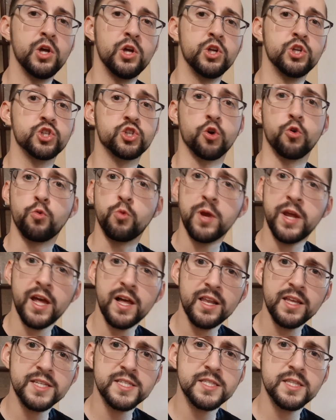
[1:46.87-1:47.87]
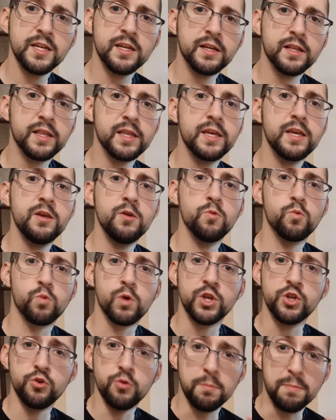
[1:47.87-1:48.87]
So realistically,
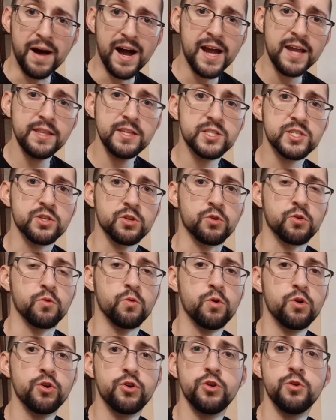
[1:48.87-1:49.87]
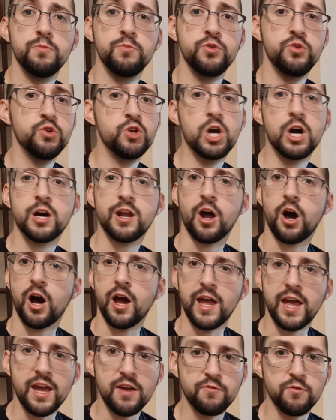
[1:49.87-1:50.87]
when you buy this aquarium, you got
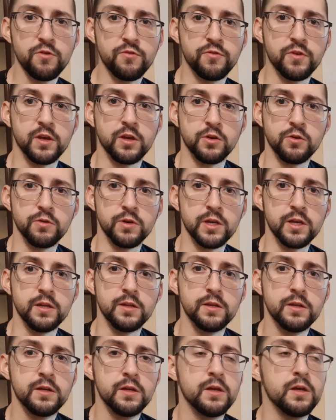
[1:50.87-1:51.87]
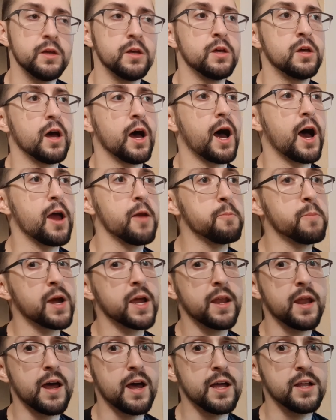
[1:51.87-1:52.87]
everything you need. I might
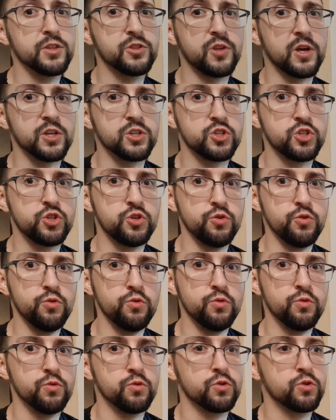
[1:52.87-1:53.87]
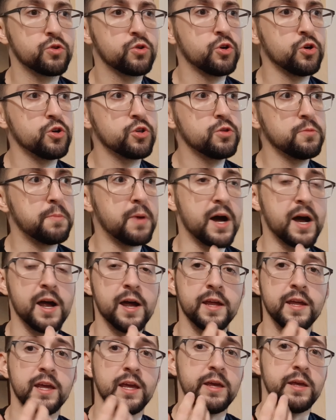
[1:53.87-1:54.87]
add that you could
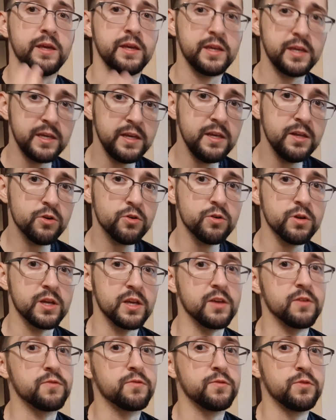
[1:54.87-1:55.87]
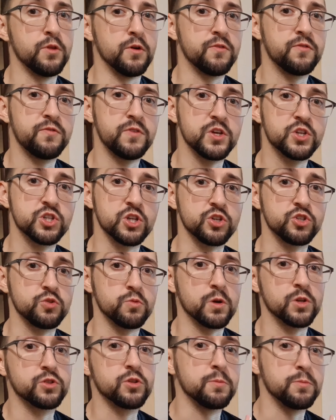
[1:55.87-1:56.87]
buy a heater if the fish that you
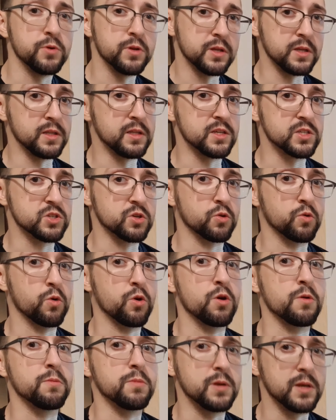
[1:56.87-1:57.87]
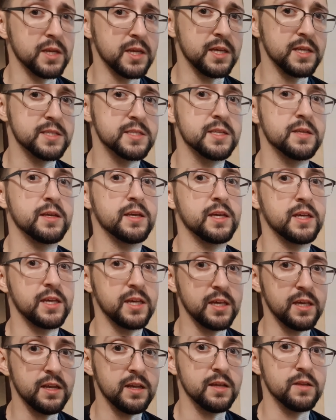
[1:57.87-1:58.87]
want to put in this aquarium needs
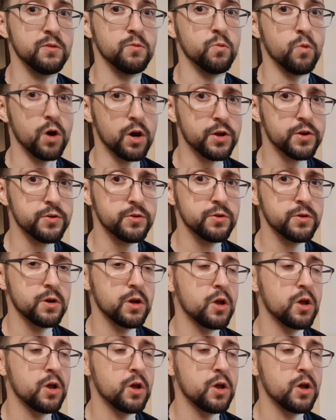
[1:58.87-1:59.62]
heated water.